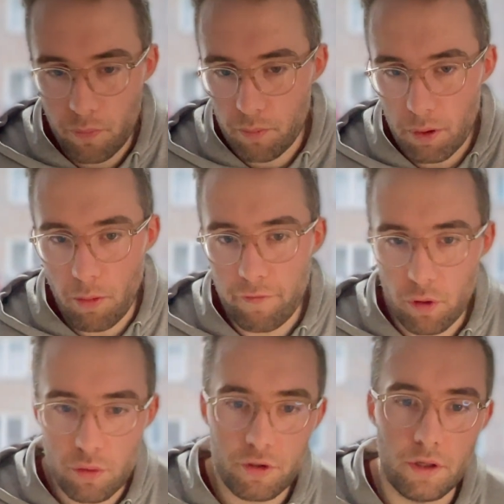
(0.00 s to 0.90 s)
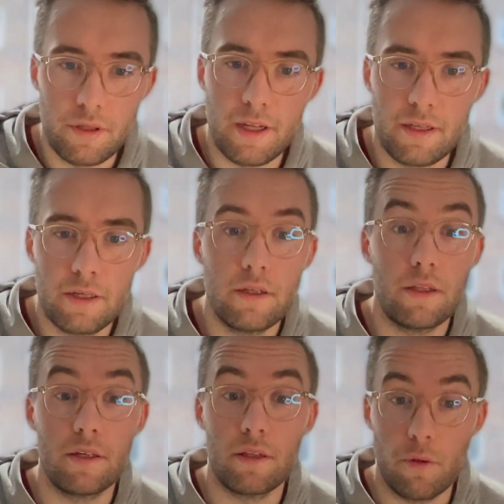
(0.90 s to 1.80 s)
more focused on that
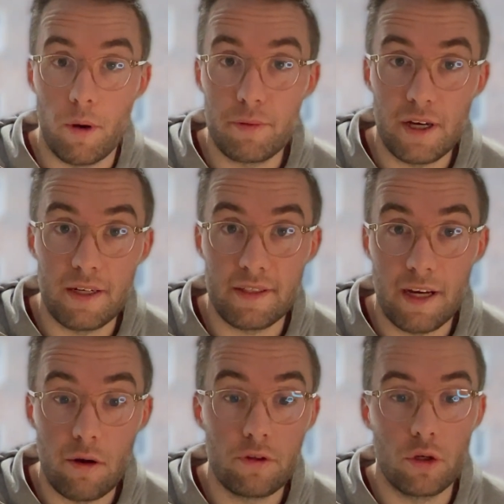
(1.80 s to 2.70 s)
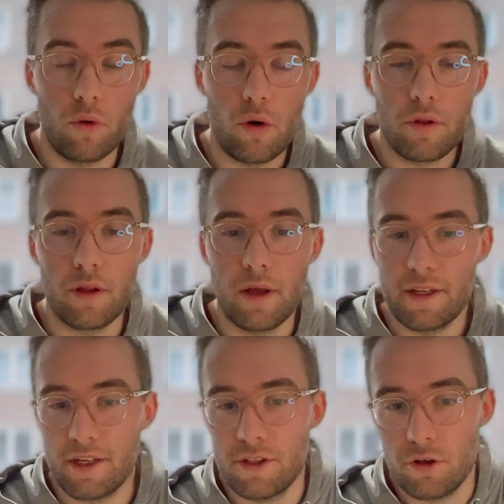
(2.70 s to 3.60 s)
the website is down, so all the
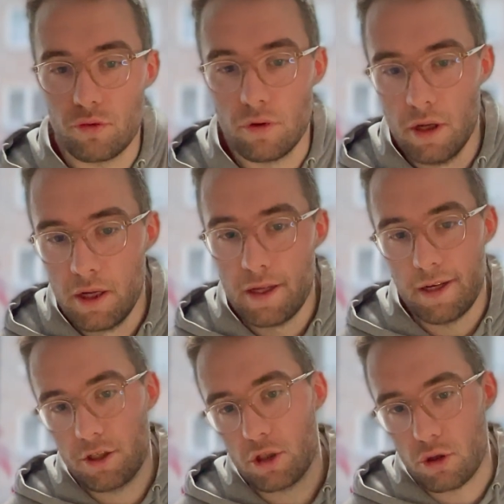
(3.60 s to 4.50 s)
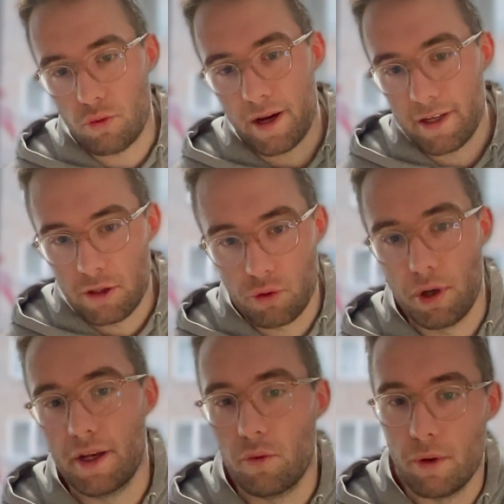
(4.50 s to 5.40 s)
attention is dragged to
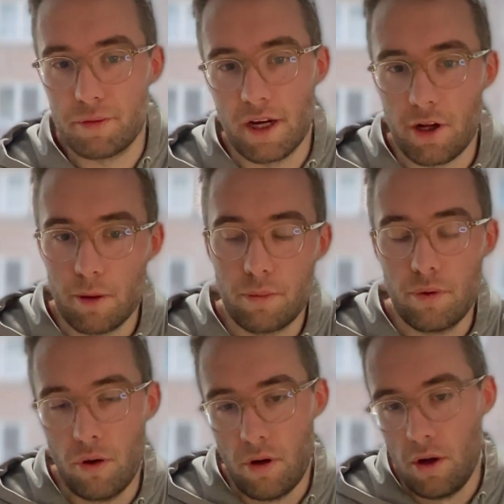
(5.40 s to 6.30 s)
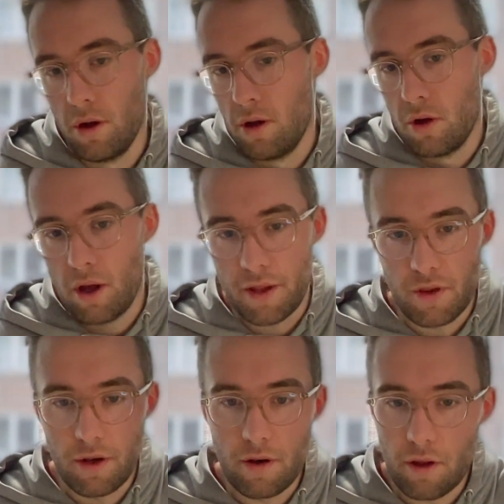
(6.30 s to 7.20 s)
getting website up, and
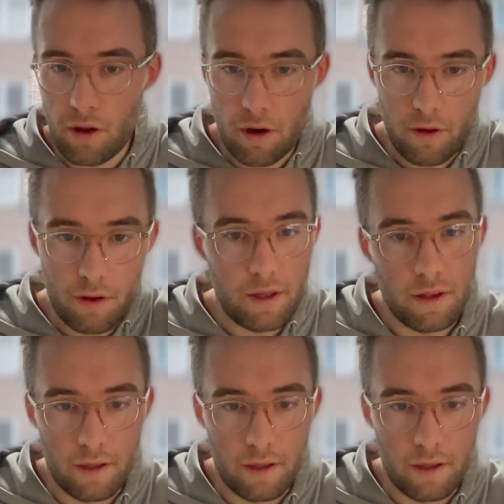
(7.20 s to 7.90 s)
then in